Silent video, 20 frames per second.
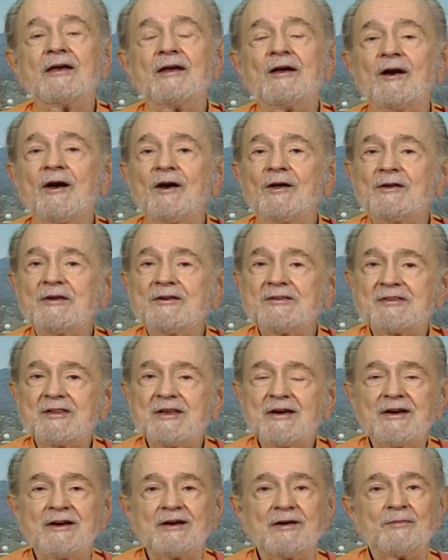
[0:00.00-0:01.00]
God is
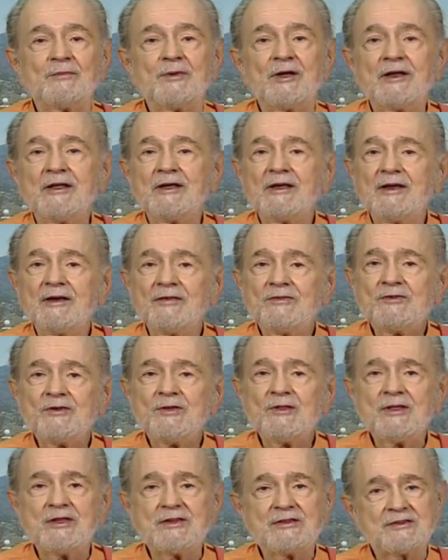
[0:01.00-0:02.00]
there, but he gives
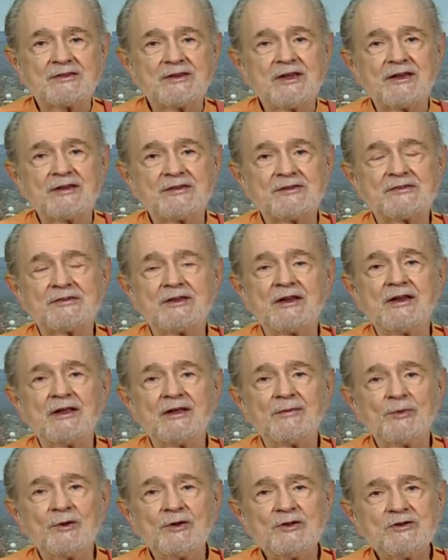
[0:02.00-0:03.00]
you these tests and he
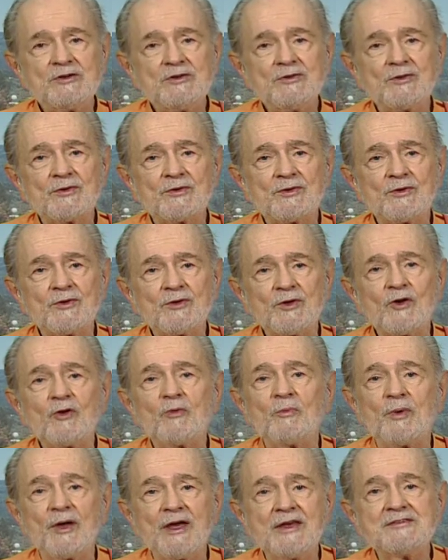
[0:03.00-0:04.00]
puts you through your
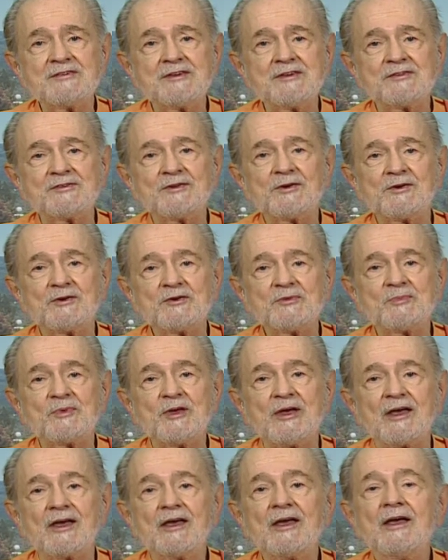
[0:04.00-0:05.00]
paces, so to
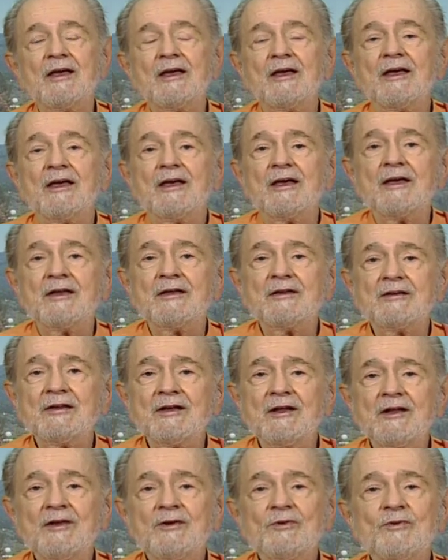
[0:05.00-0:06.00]
speak,
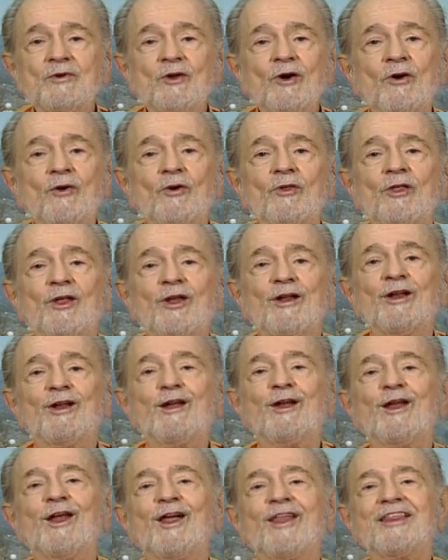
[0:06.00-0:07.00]
until you know that
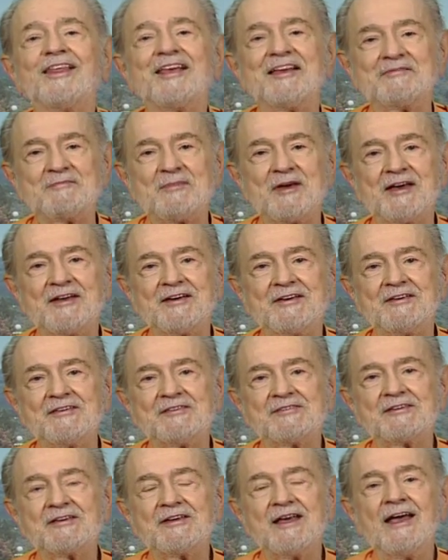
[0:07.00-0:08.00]
nothing
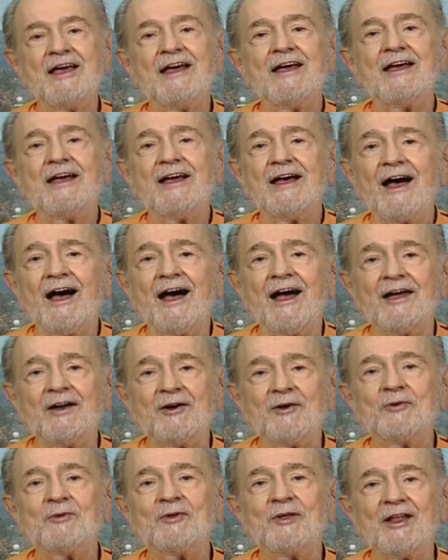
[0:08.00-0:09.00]
matters. I
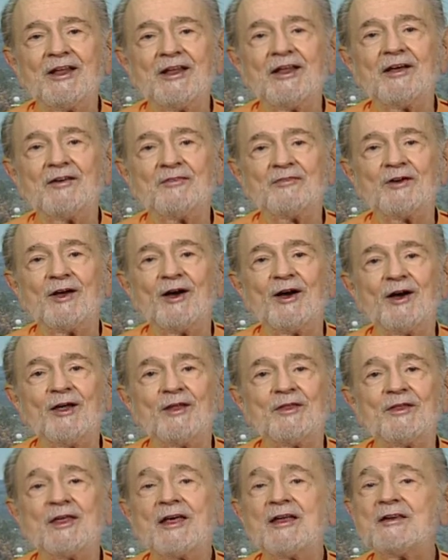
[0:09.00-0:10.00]
only love
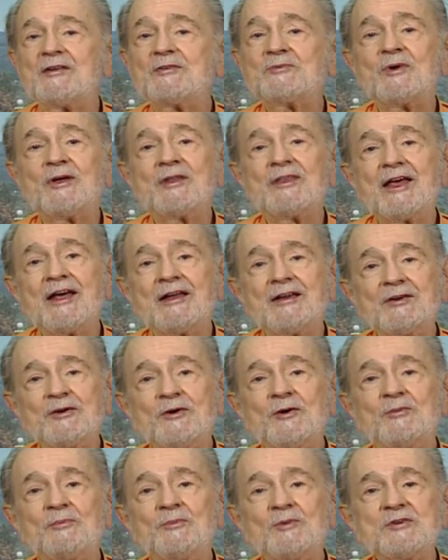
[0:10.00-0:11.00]
God. That is what that
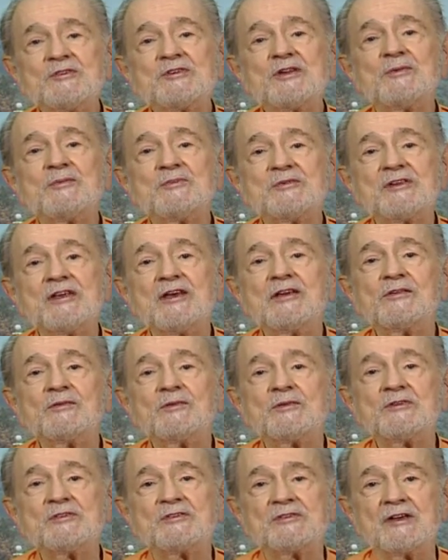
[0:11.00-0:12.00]
Muslim saint
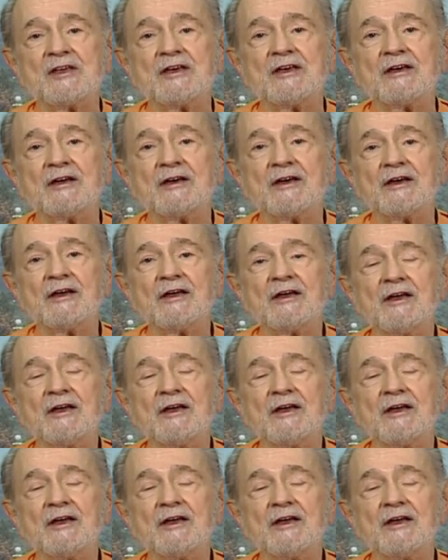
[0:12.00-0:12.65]
was saying.